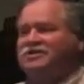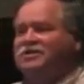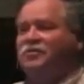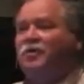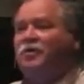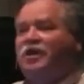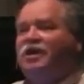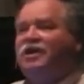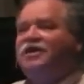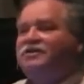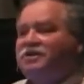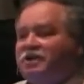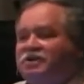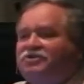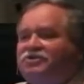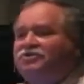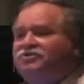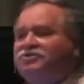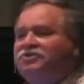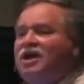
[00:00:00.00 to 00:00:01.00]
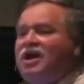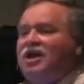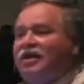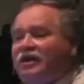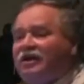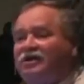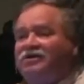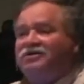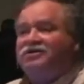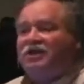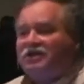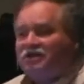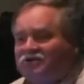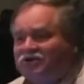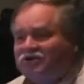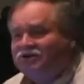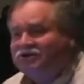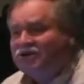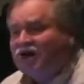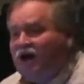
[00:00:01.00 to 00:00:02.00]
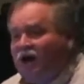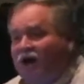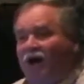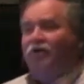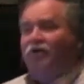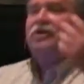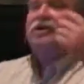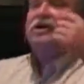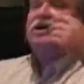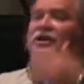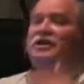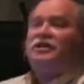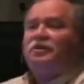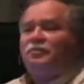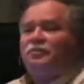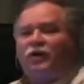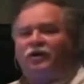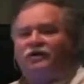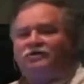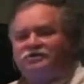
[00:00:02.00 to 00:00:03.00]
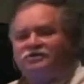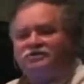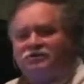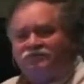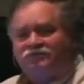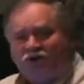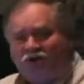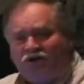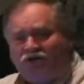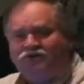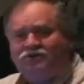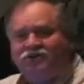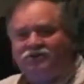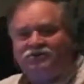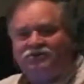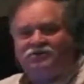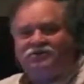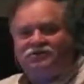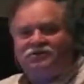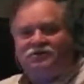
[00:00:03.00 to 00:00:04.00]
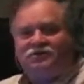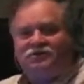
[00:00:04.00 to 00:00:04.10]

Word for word: and we need teachers that can teach us how to get in the presence of jesus